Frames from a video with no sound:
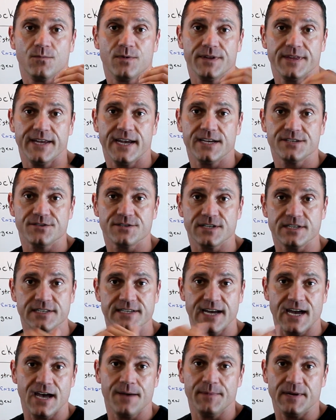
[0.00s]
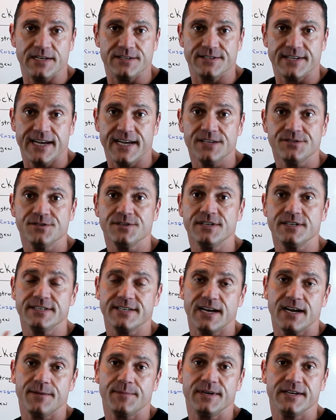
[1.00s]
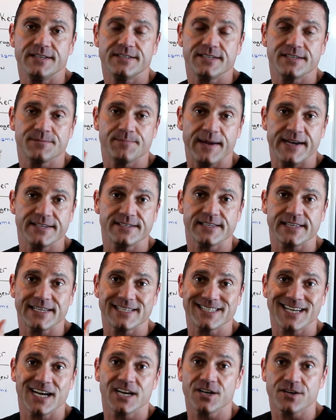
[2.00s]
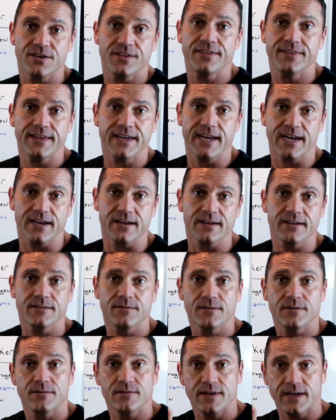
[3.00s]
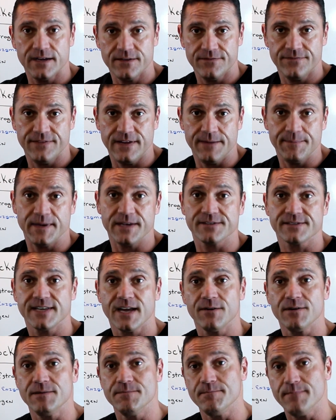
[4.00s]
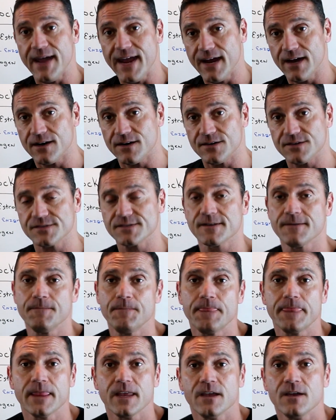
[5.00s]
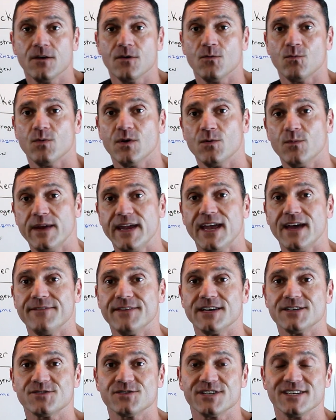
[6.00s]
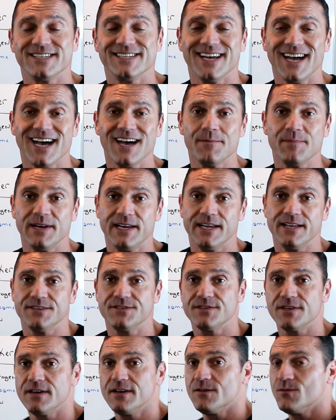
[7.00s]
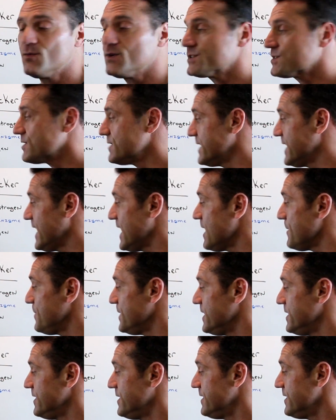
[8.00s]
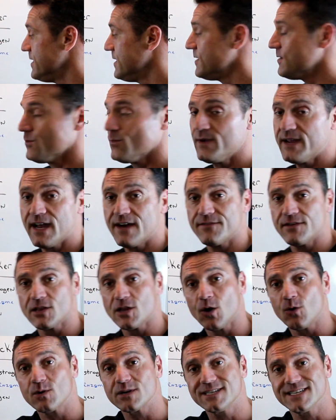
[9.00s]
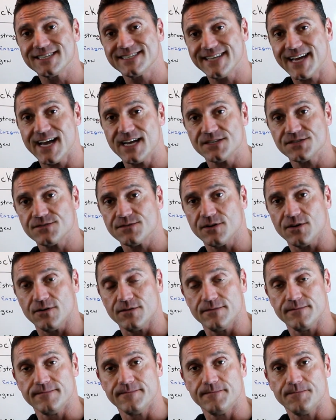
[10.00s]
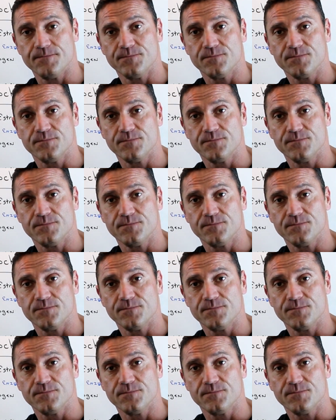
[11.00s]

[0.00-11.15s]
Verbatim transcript: with the estrogen dominance. Estrogen dominance is basically it's not a good thing in females. Now, in males, when we have estrogen dominance, what's going to happen? We have a lower testosterone